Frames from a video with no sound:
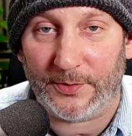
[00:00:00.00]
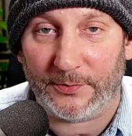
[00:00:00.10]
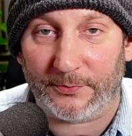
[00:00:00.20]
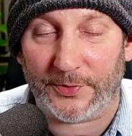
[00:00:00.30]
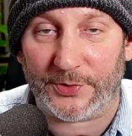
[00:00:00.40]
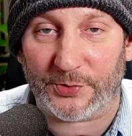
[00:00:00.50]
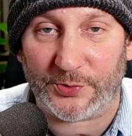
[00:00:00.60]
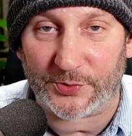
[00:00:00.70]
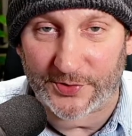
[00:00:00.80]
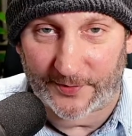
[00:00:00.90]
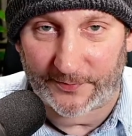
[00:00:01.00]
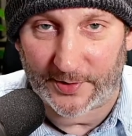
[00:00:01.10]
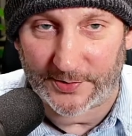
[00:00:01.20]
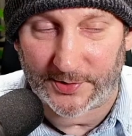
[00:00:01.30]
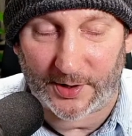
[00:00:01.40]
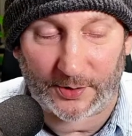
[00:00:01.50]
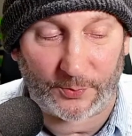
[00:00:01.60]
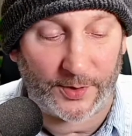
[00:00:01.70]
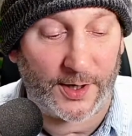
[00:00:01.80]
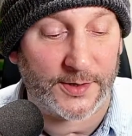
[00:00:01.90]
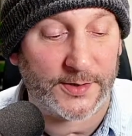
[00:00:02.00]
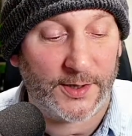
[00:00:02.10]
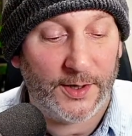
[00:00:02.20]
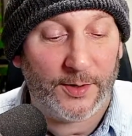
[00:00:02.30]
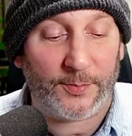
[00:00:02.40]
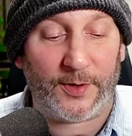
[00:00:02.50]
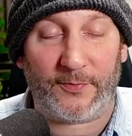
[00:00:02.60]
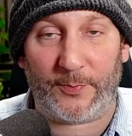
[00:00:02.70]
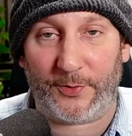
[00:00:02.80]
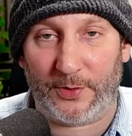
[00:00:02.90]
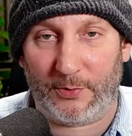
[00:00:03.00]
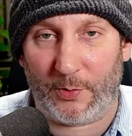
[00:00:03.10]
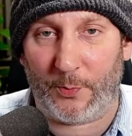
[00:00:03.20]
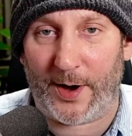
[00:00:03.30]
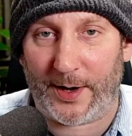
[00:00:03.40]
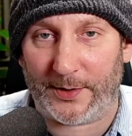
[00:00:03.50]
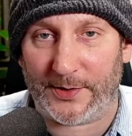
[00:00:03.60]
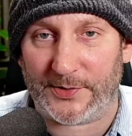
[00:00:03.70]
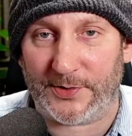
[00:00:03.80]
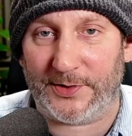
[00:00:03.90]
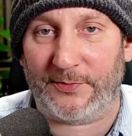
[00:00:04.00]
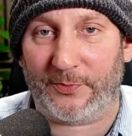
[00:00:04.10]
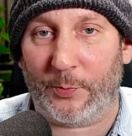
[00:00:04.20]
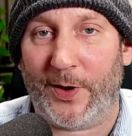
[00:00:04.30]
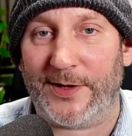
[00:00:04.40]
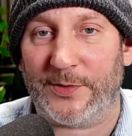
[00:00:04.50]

reduce your suffering because I don't know what it is. But if I bring your awareness to different ways in